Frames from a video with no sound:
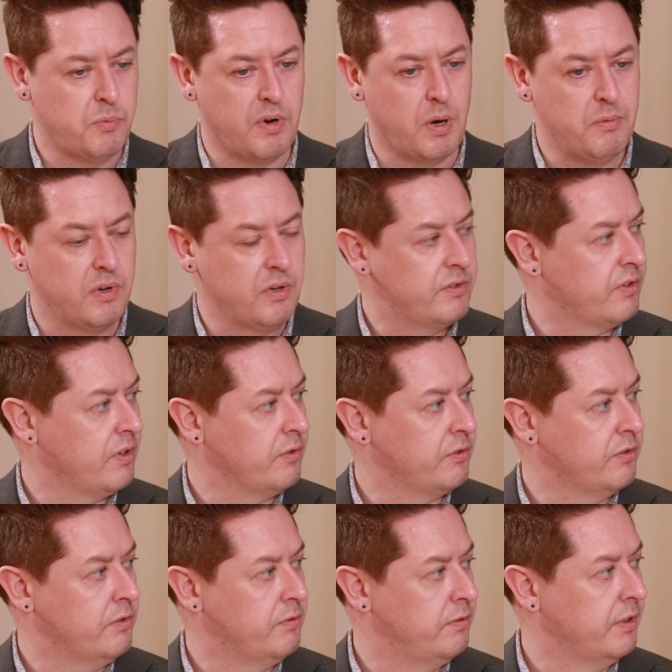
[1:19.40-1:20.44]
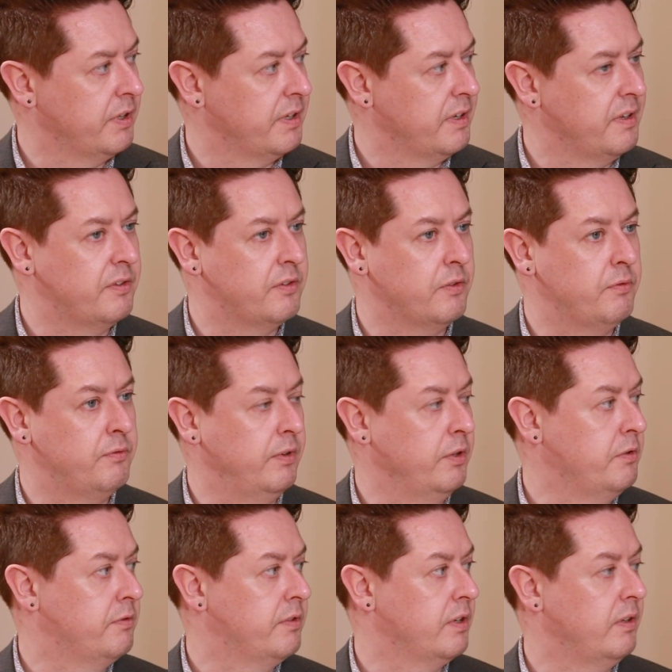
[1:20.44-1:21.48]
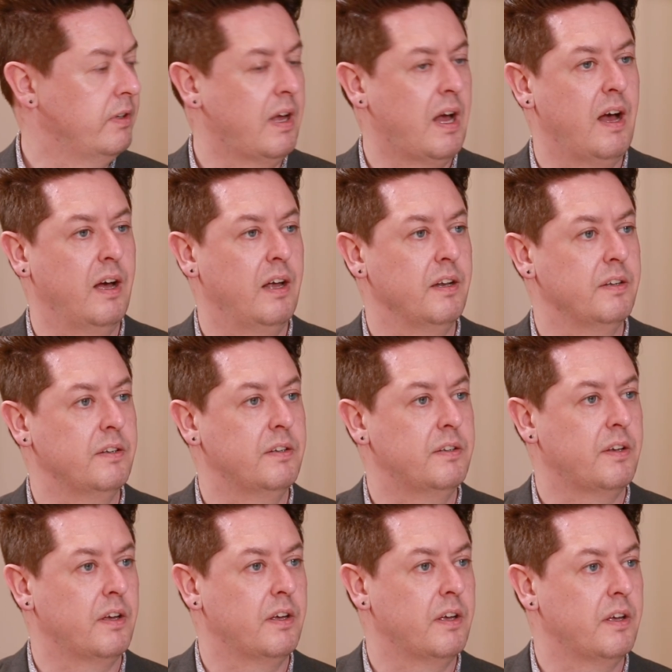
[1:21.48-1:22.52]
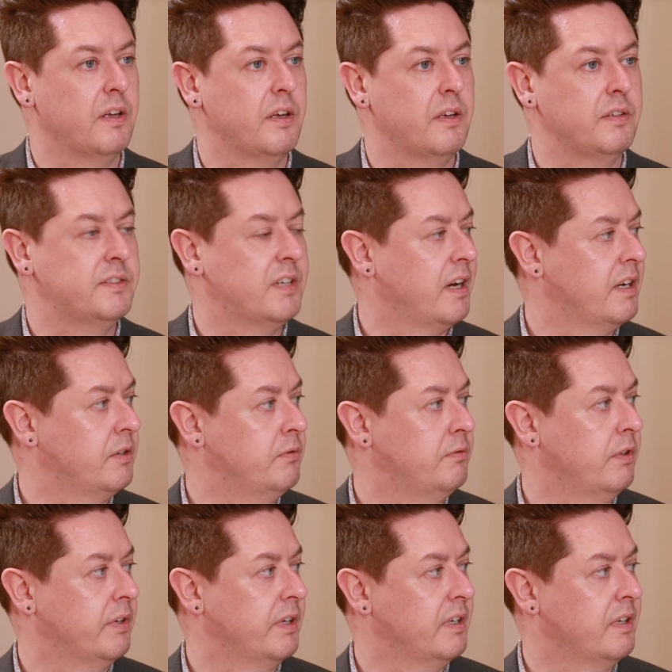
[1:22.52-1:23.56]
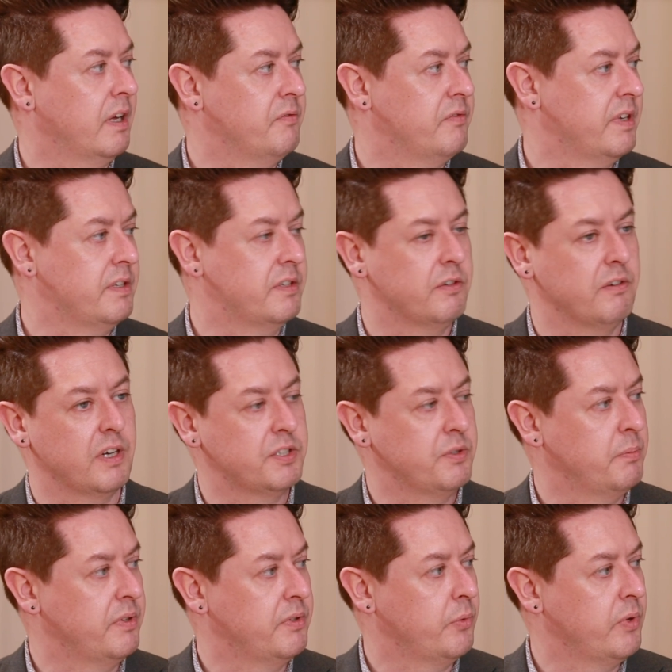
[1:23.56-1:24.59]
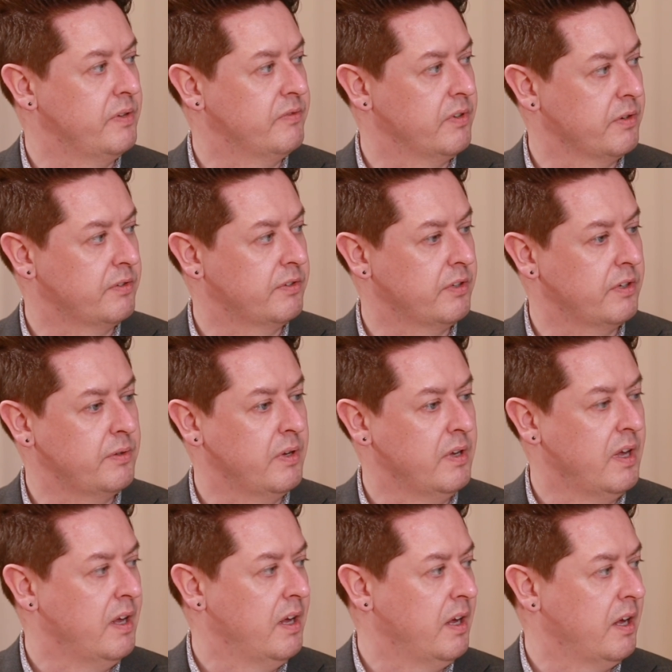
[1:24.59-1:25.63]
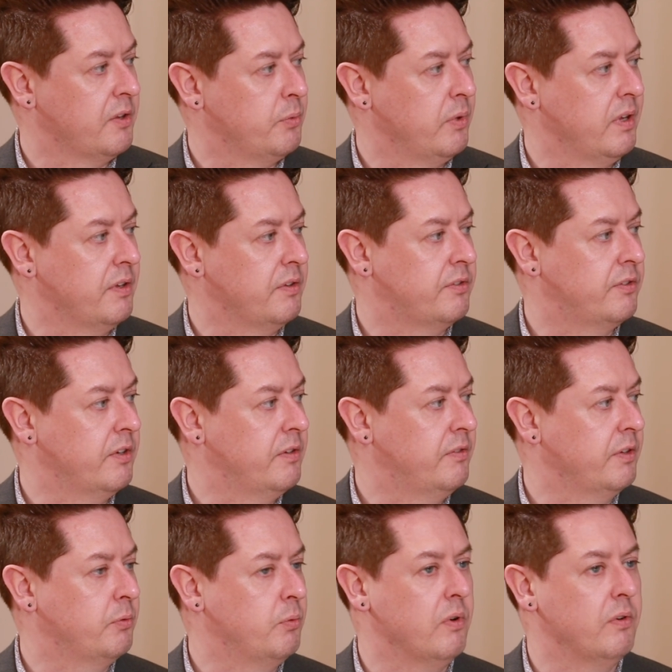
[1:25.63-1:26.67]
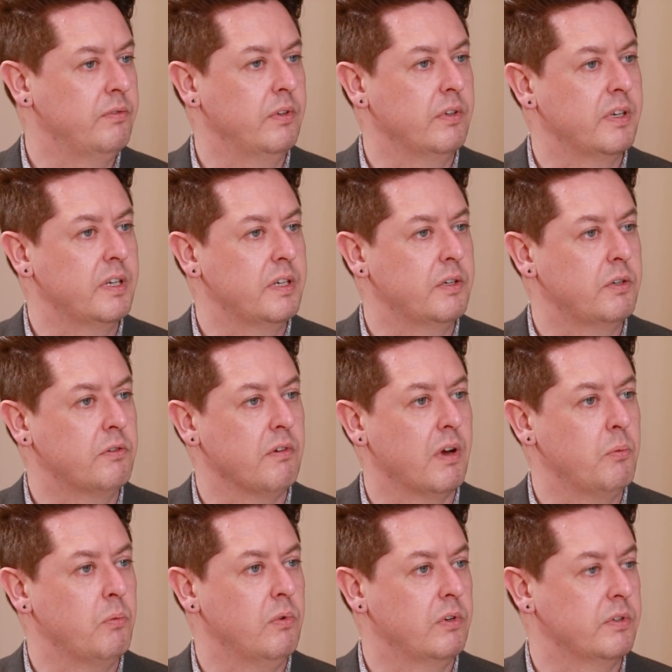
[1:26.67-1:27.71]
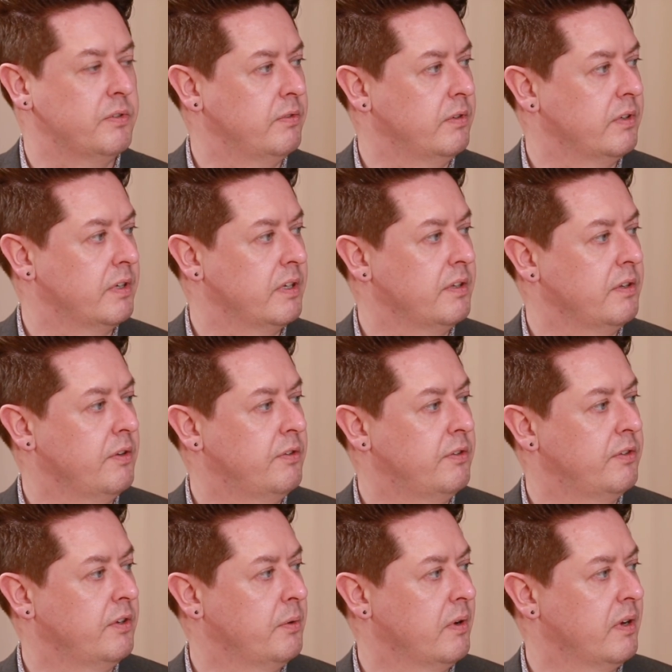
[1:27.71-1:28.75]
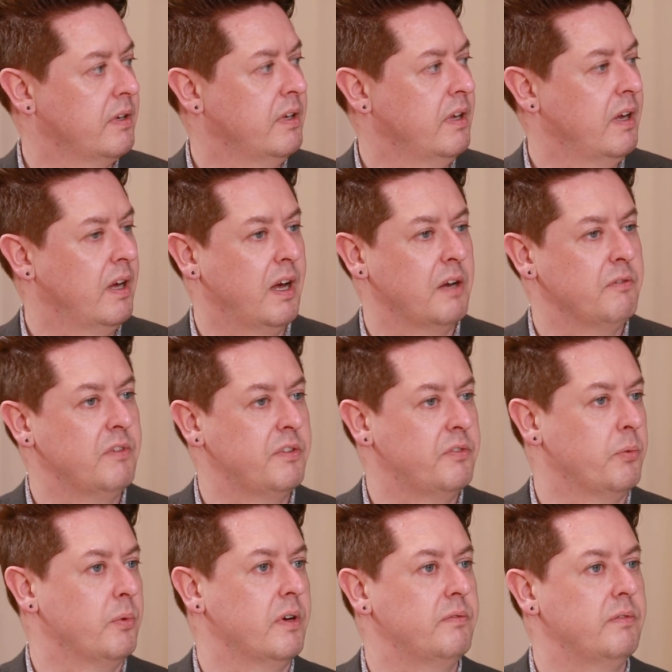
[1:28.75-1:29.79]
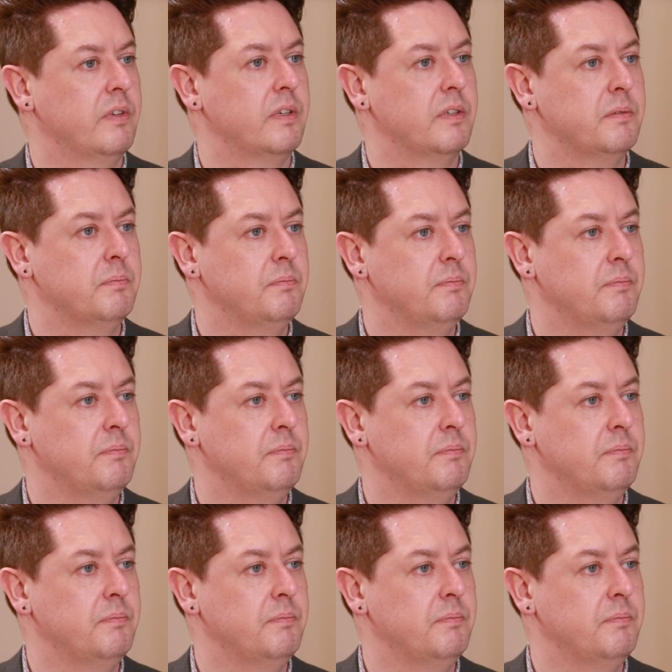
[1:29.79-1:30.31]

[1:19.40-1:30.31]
primary sources of flooding is fluvial and tidal flooding and the interaction between those two, as well as surface water flooding, groundwater flooding, sewer and reservoir flooding.